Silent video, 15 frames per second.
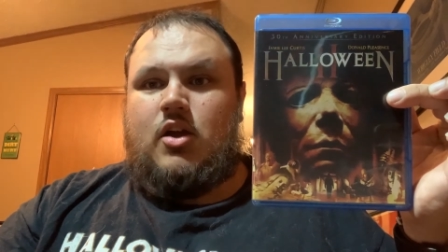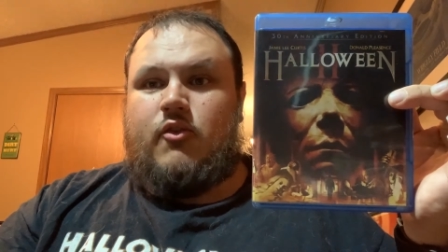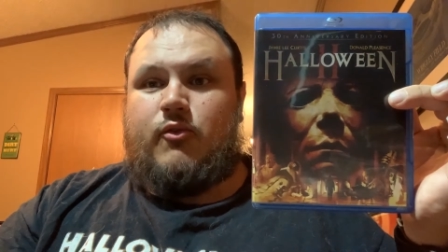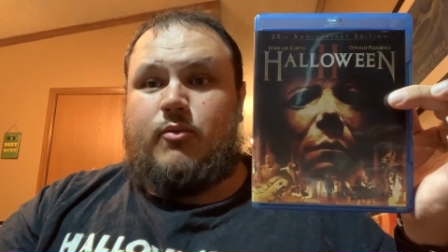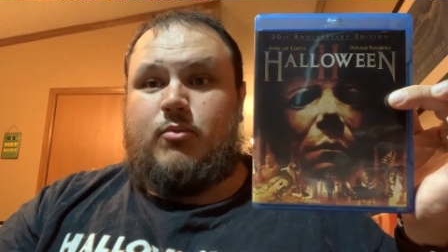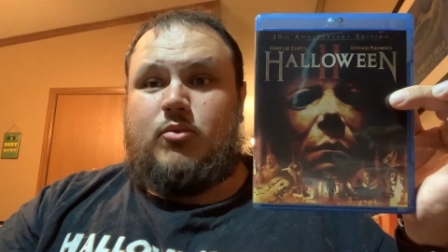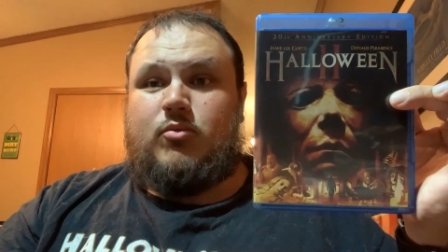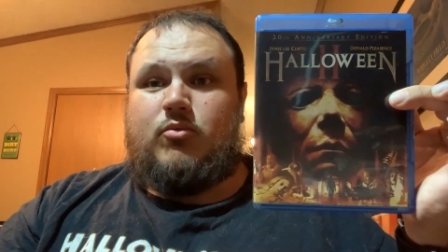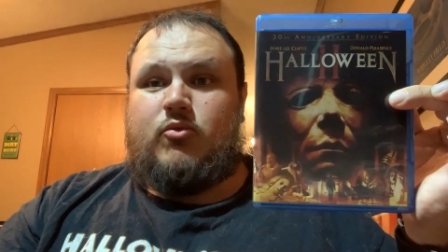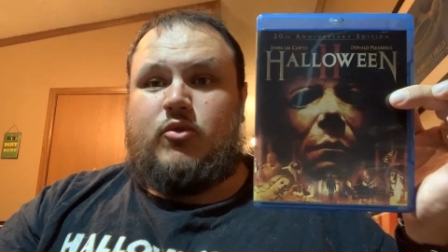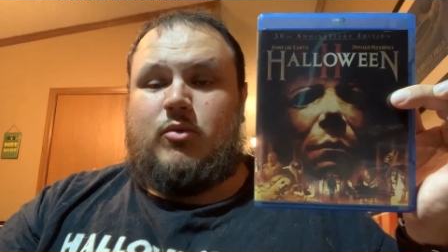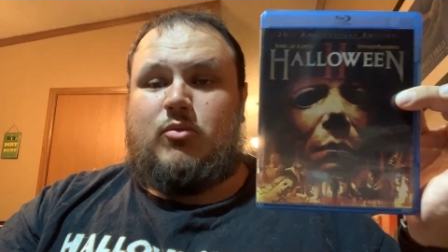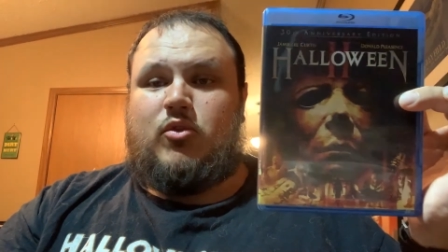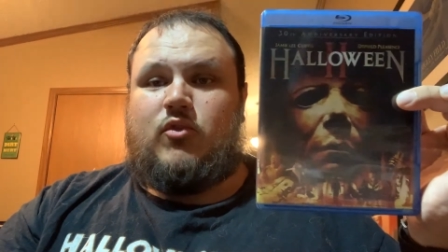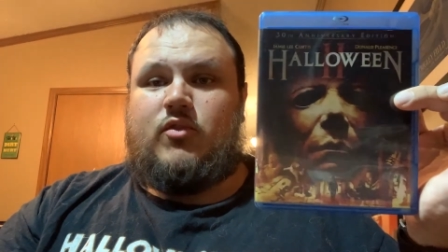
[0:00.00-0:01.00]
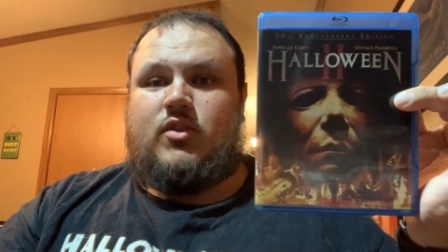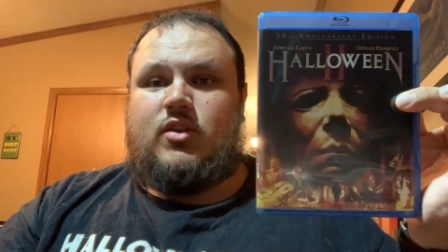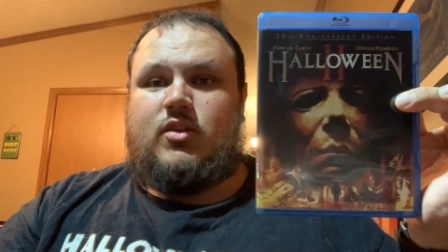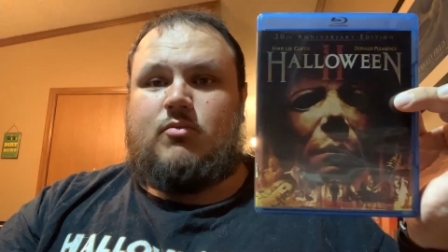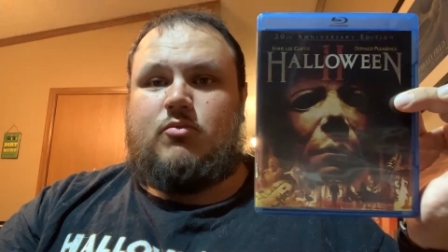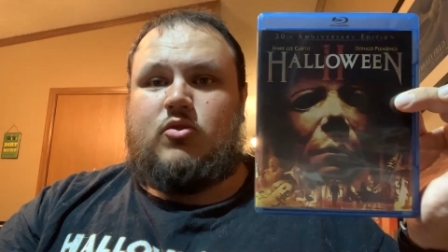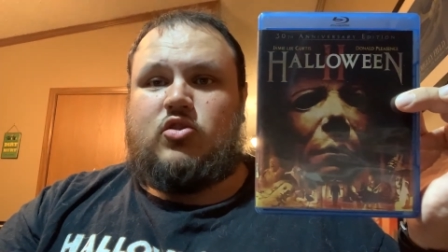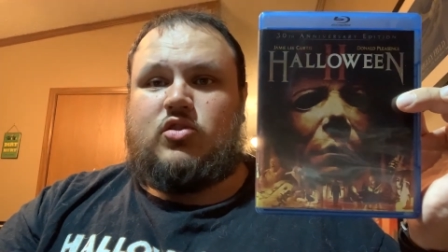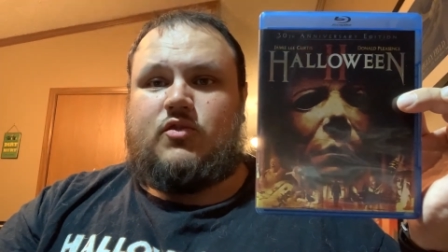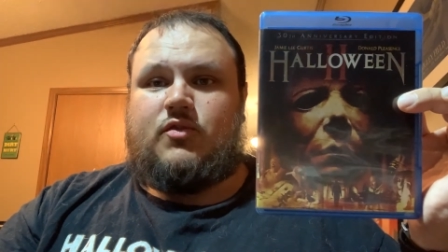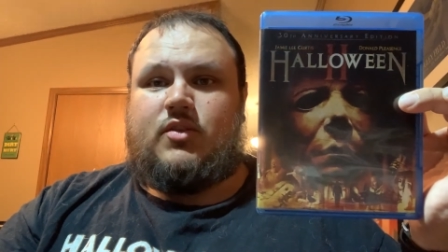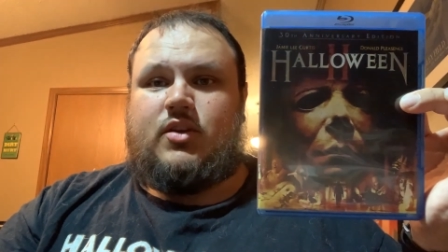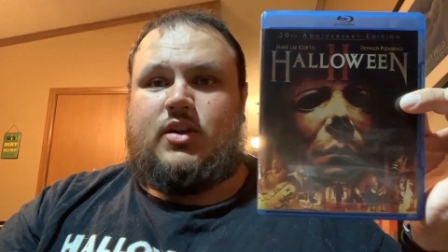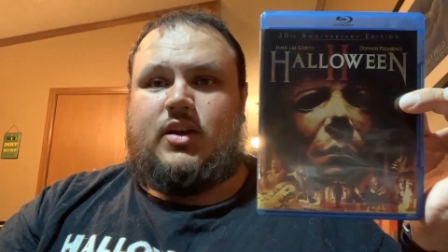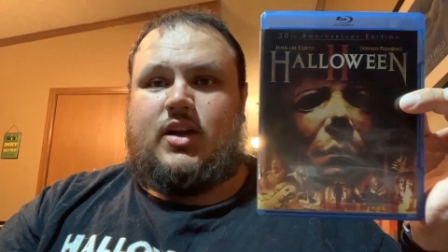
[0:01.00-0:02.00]
re removed the
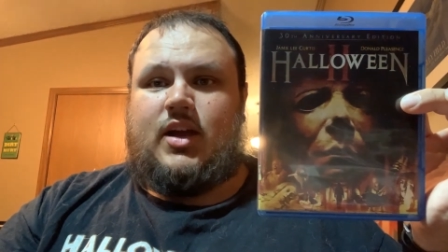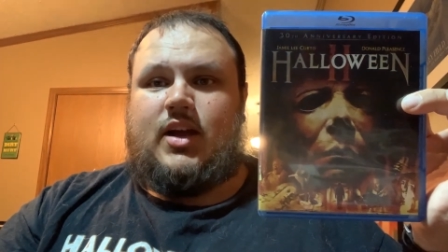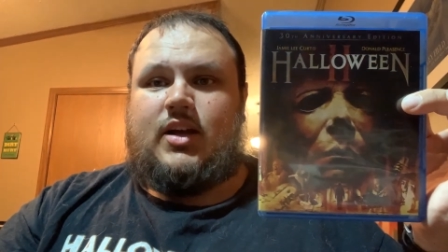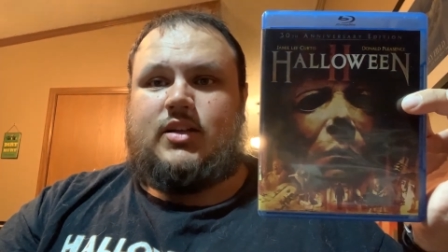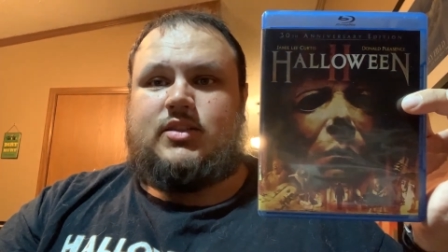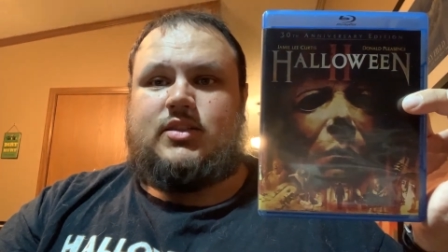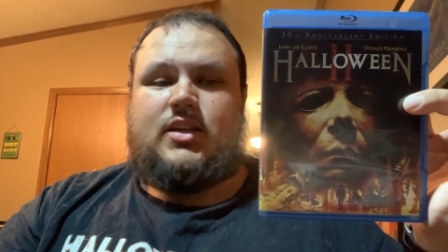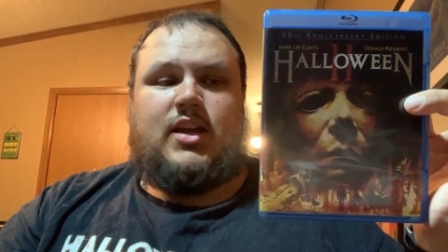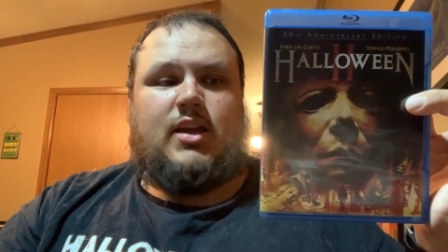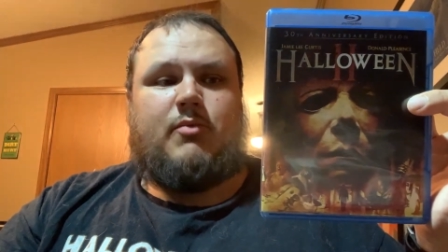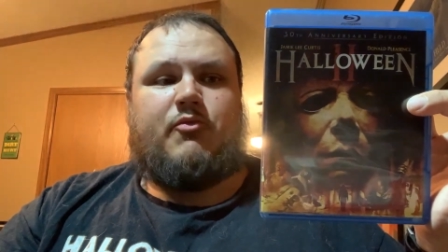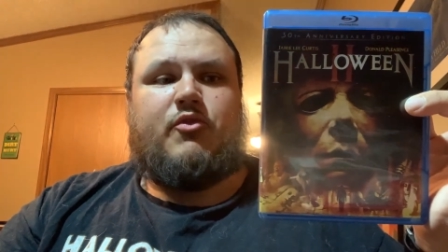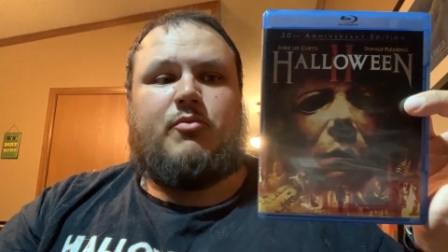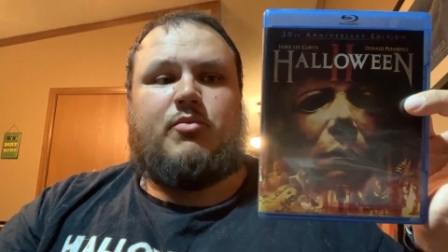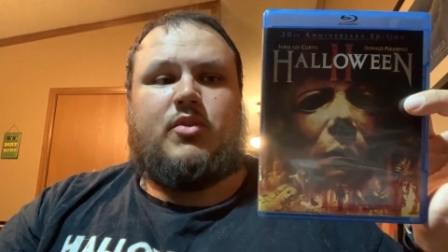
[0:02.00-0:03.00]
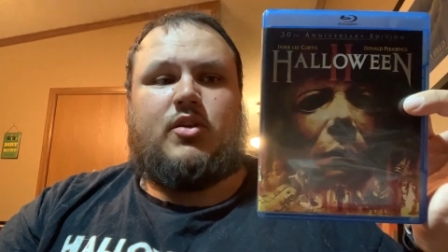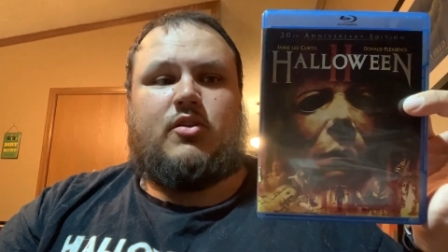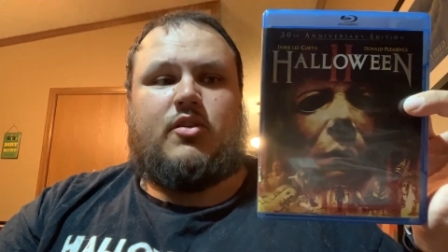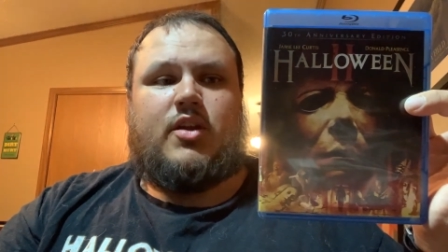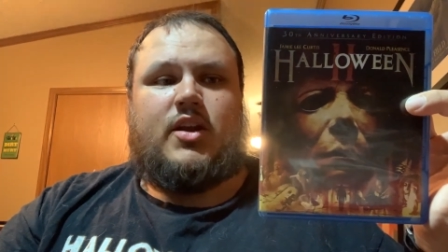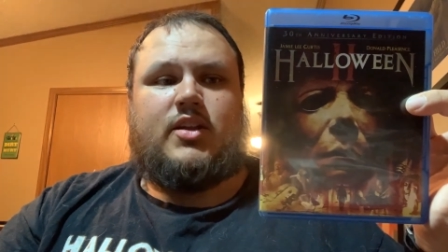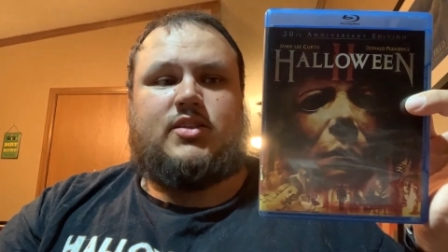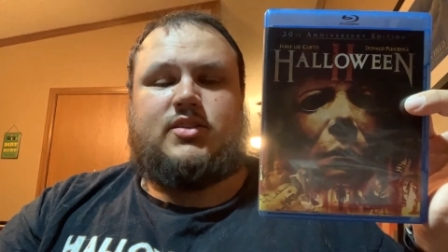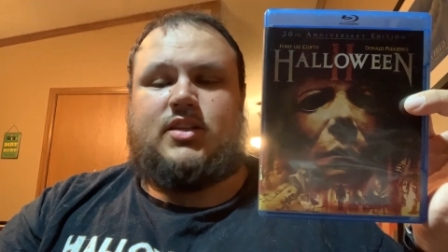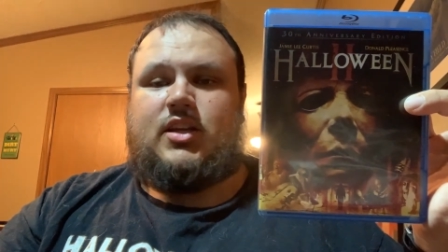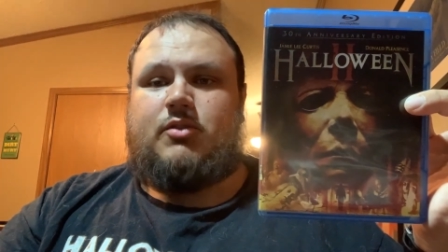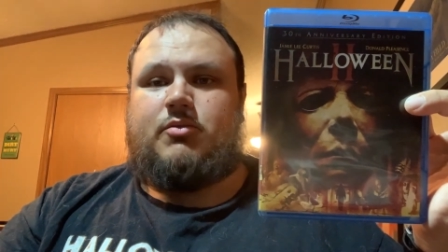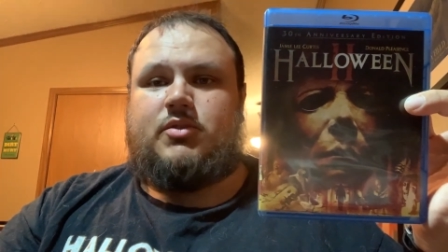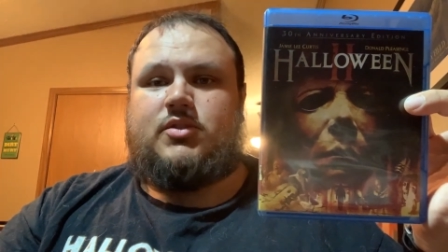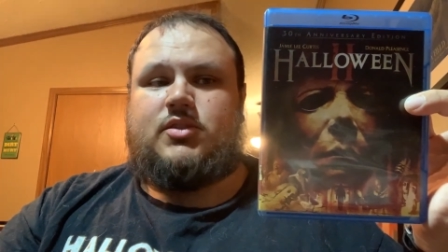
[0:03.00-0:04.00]
Moustapha Akkad's name from the credit
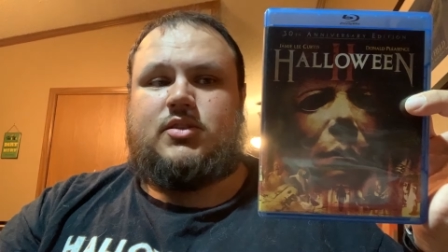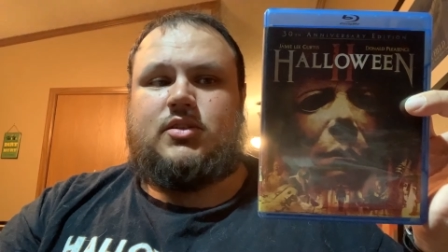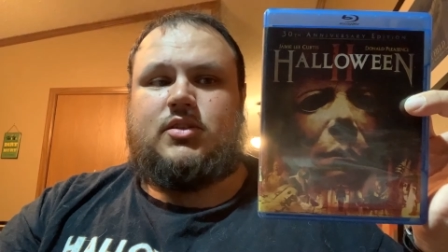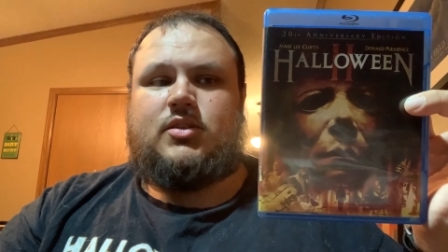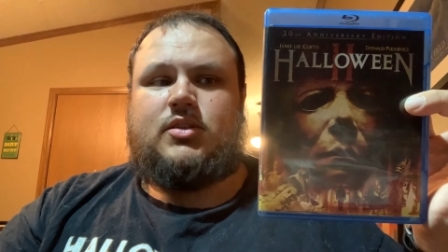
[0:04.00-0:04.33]
sequence.